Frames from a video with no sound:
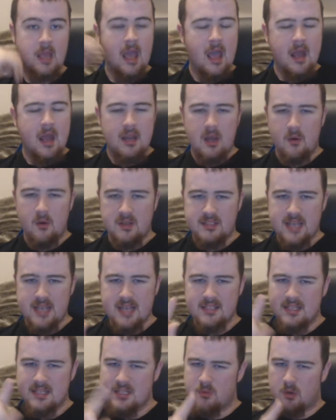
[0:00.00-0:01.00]
Now it says
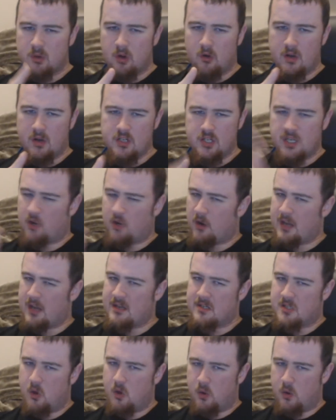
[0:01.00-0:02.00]
these were originally created in
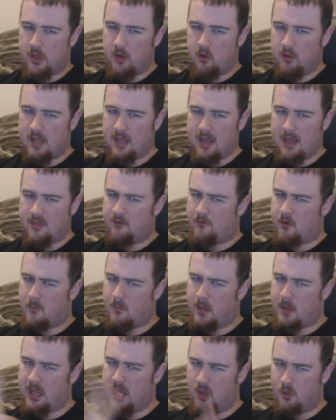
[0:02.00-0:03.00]
Tokyo, yet they're from
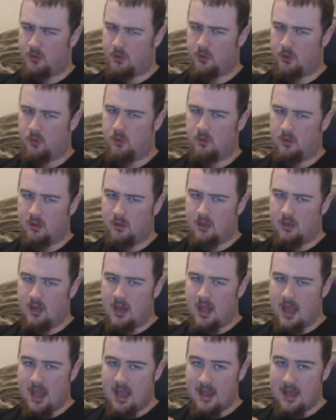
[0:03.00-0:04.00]
Kyoto.
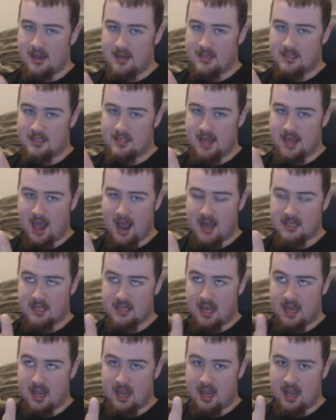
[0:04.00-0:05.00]
Is that
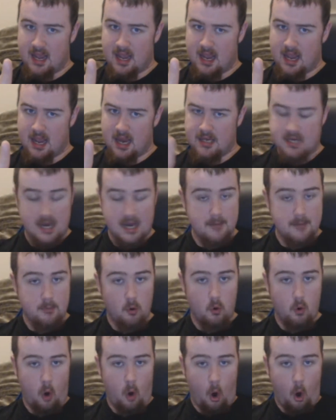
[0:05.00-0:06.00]
a
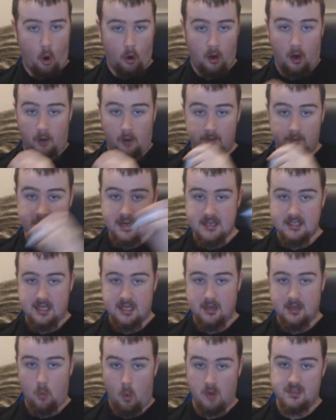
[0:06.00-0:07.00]
typo, or are these like
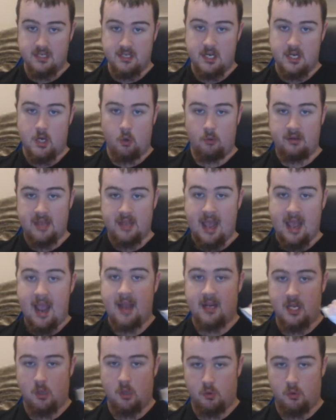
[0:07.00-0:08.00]
ones that you can only get in
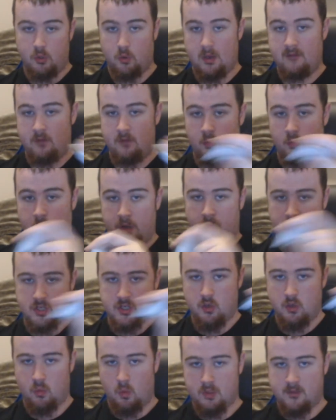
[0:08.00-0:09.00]
Kyoto, even though the
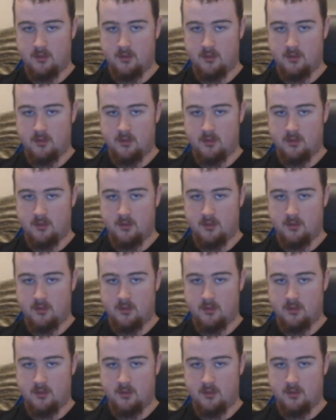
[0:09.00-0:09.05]
original was